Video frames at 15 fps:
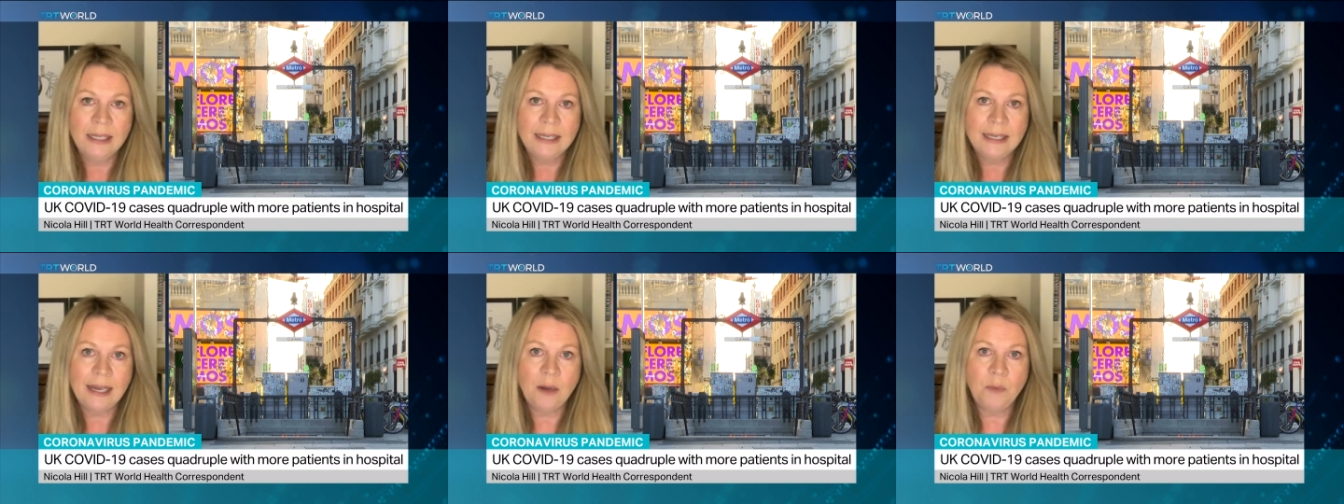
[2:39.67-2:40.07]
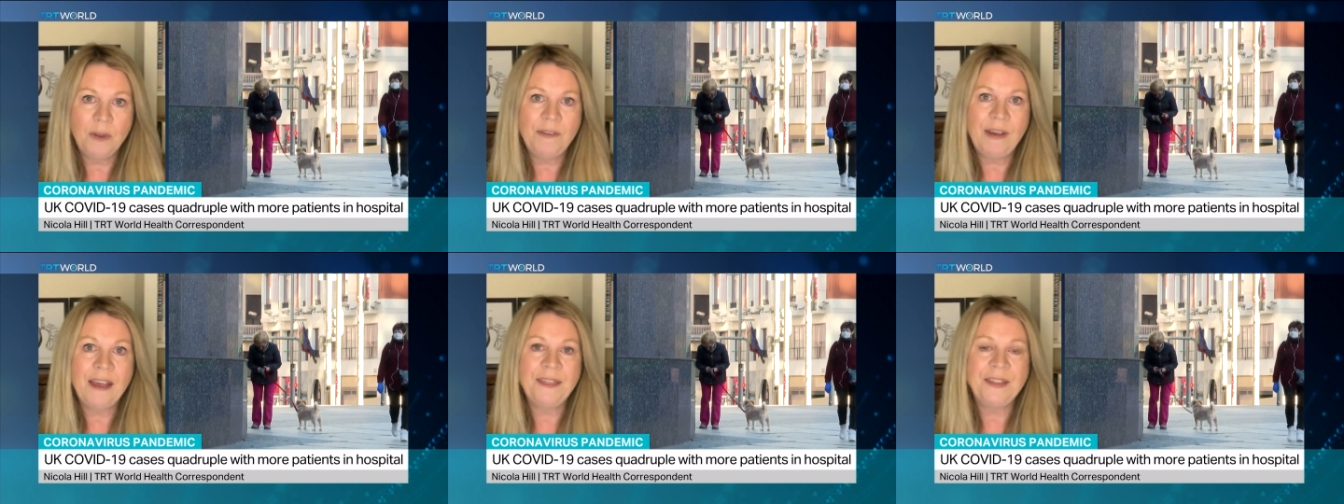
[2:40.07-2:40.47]
Now, we've
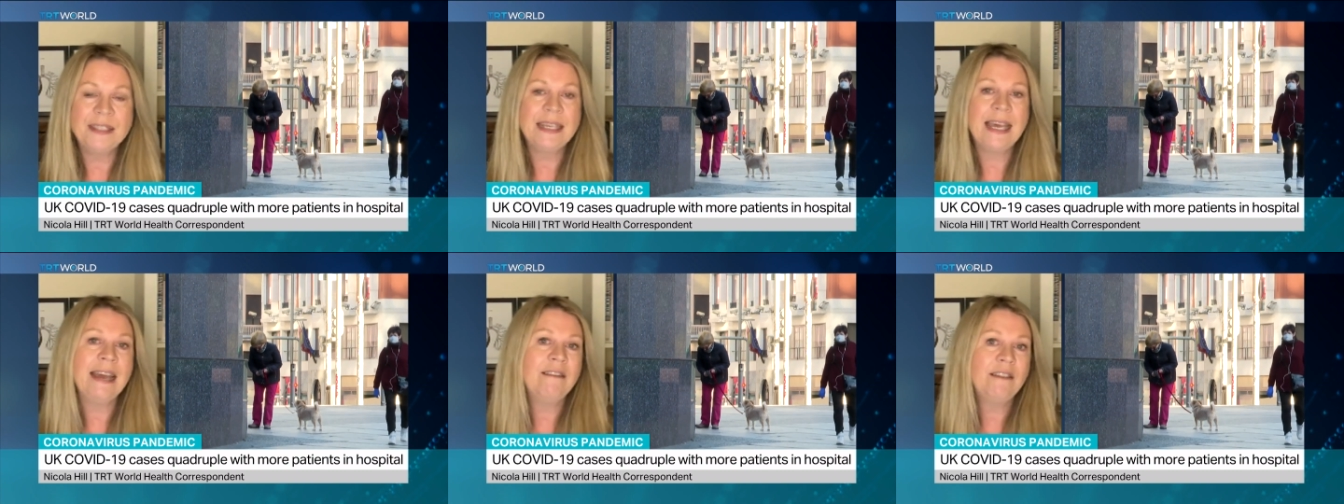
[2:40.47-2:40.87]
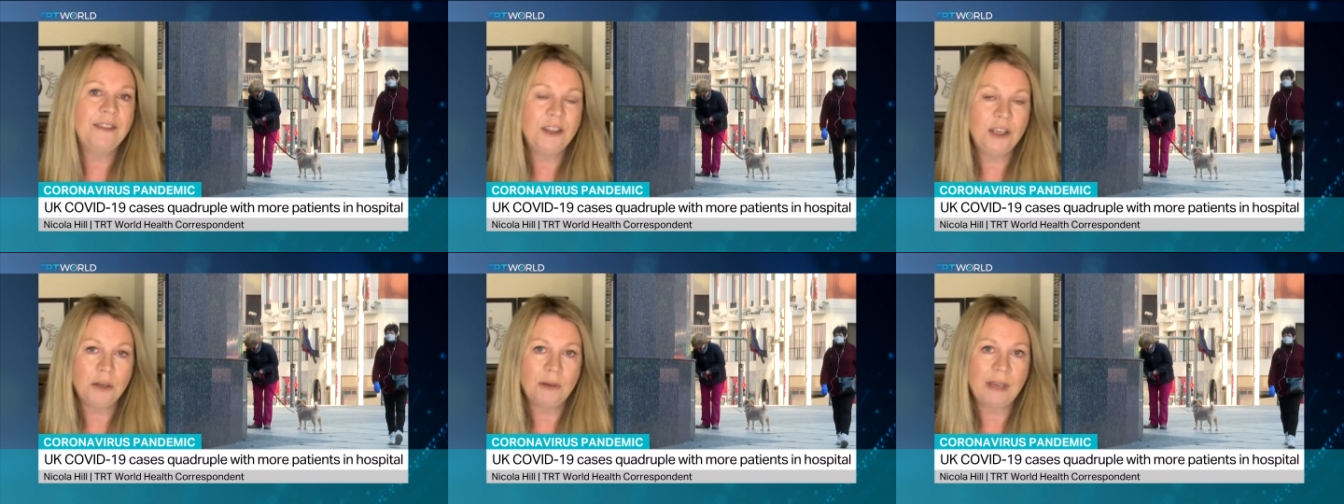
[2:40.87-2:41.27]
had this here in the
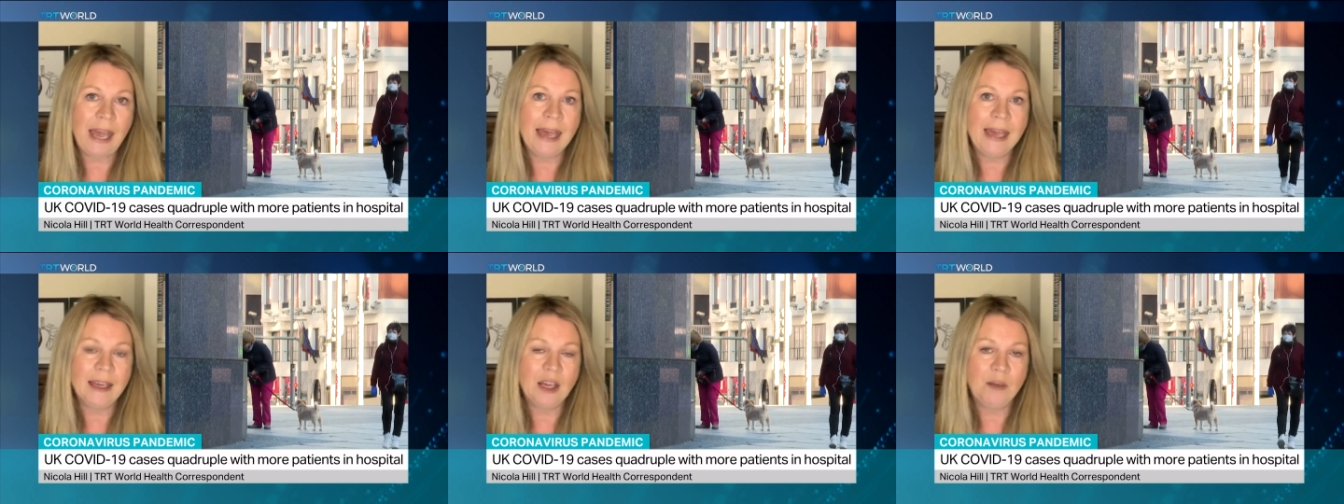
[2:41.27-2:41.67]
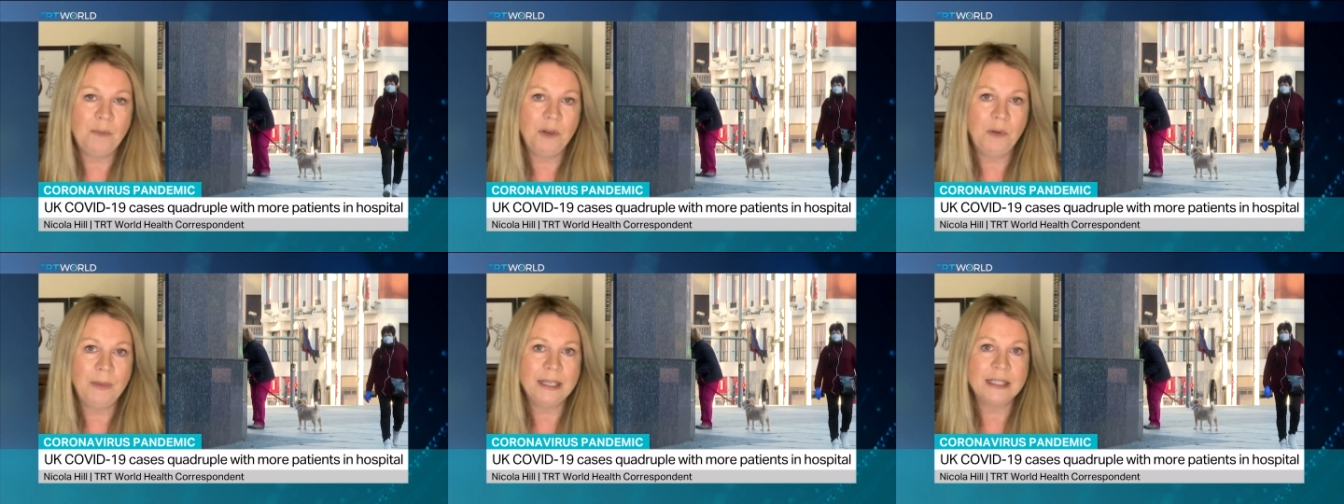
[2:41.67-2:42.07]
U K a couple
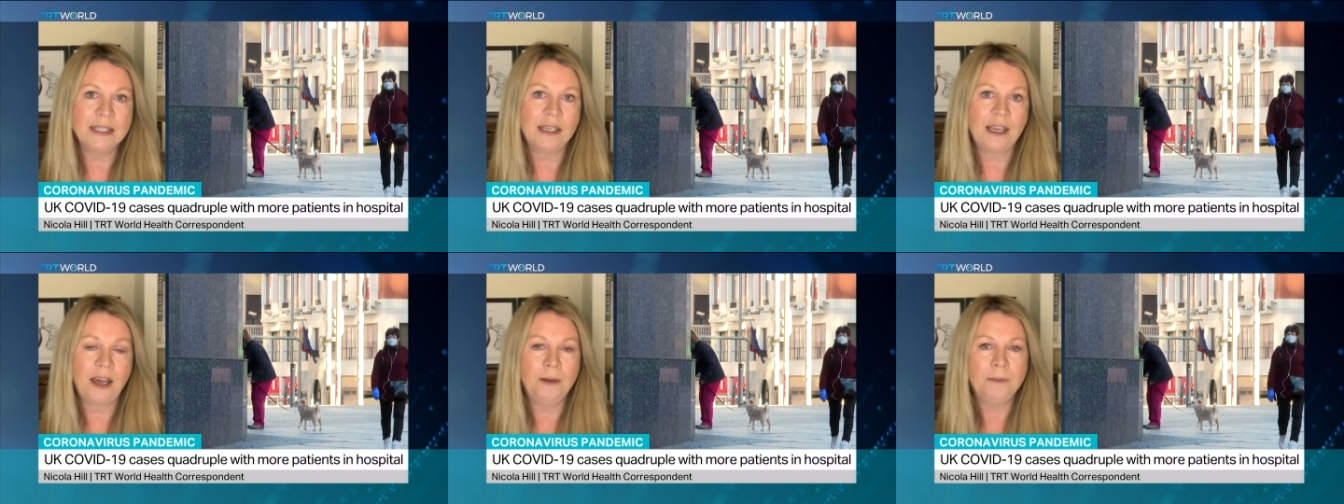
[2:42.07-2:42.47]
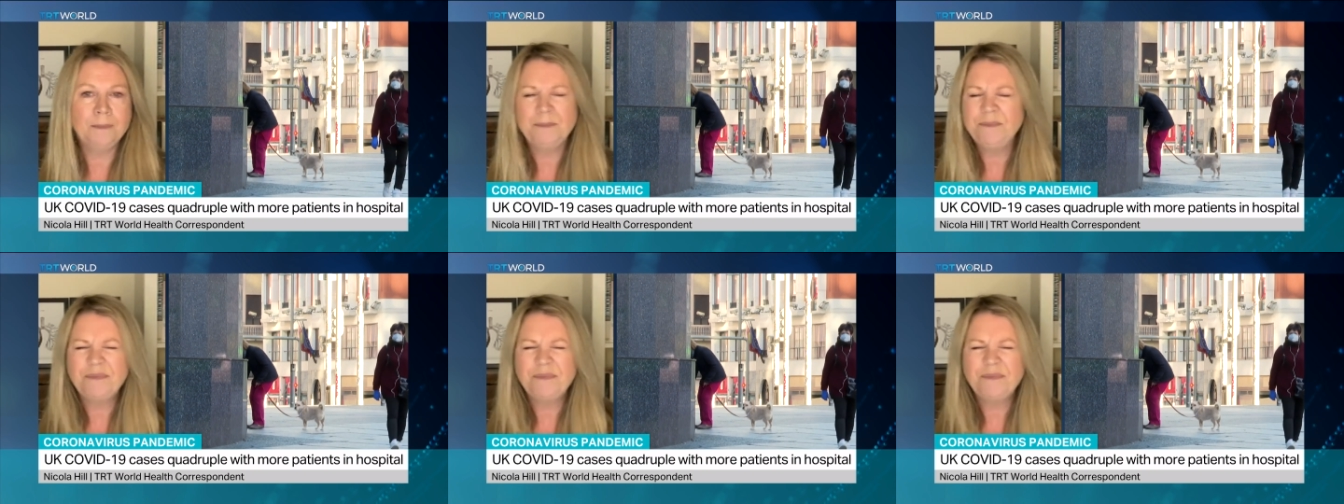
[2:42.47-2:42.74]
of weeks ago,